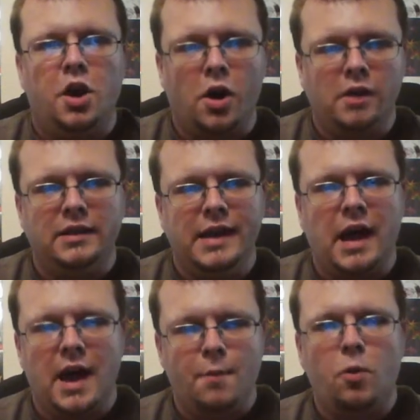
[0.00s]
Currently,
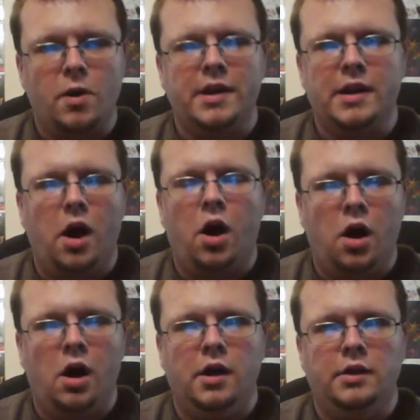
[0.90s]
I am working
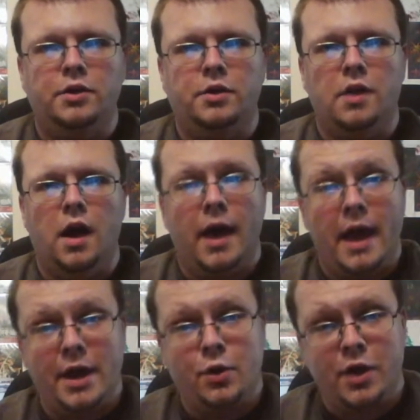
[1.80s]
on
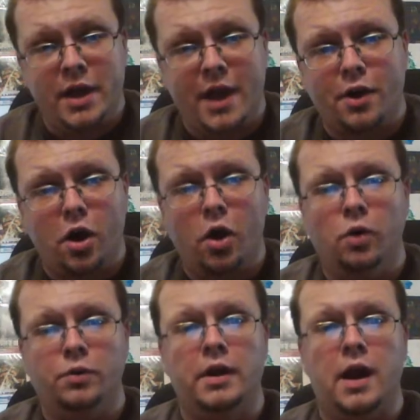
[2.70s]
a
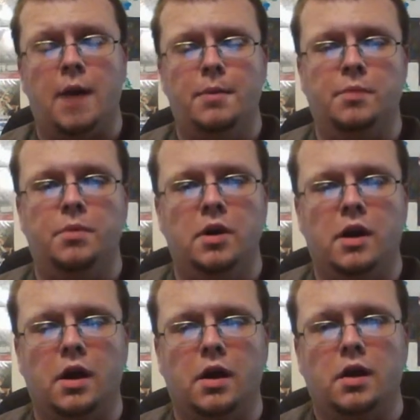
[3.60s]
creator-owned comic book
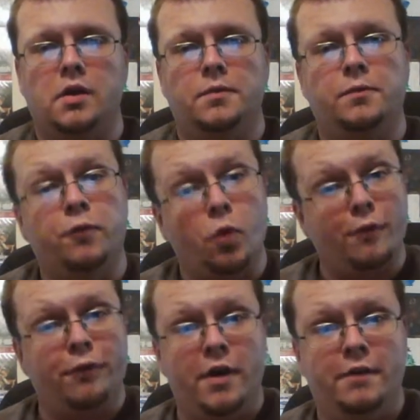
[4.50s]
for a
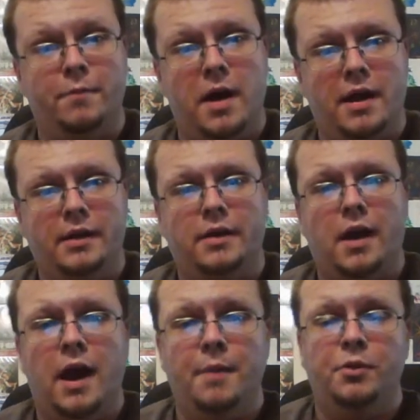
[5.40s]
friend of mine.
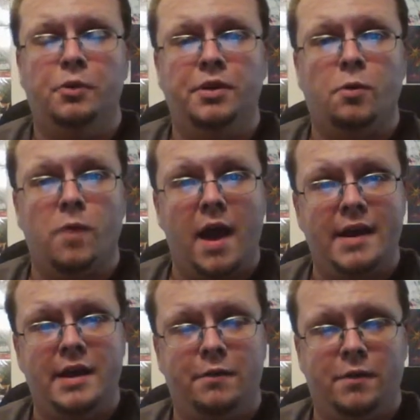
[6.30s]
I'm doing the
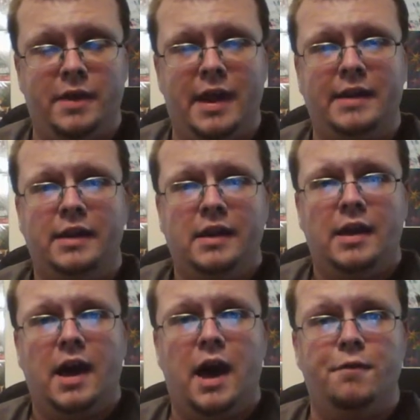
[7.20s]
writing for that.
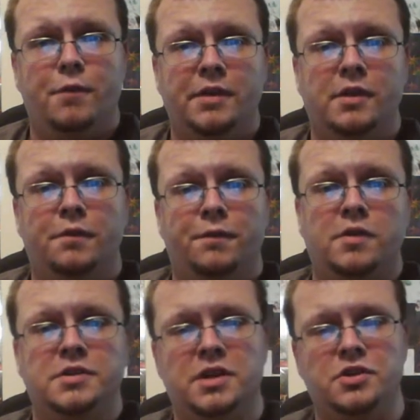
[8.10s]
I've written the
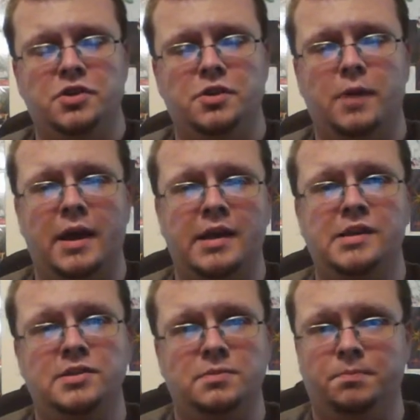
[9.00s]
first issue, and it
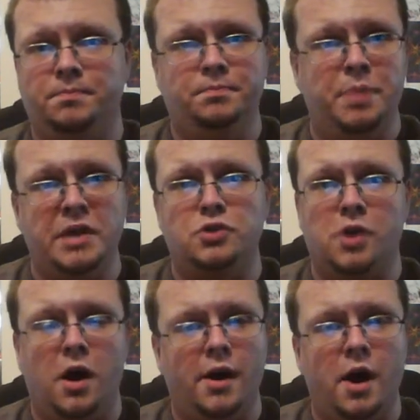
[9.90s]
is being
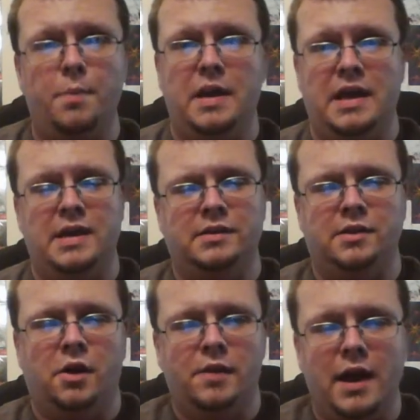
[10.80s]
drawn up and inked
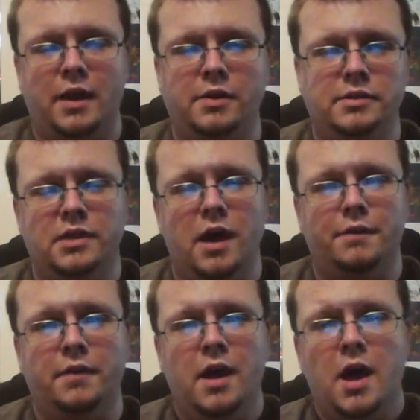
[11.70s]
and all that good
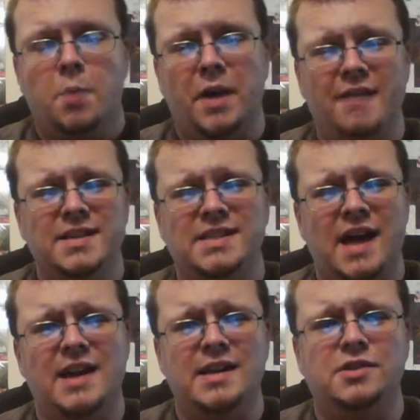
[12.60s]
stuff. But I've
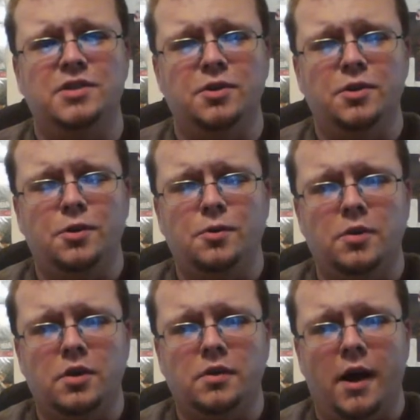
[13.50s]
decided to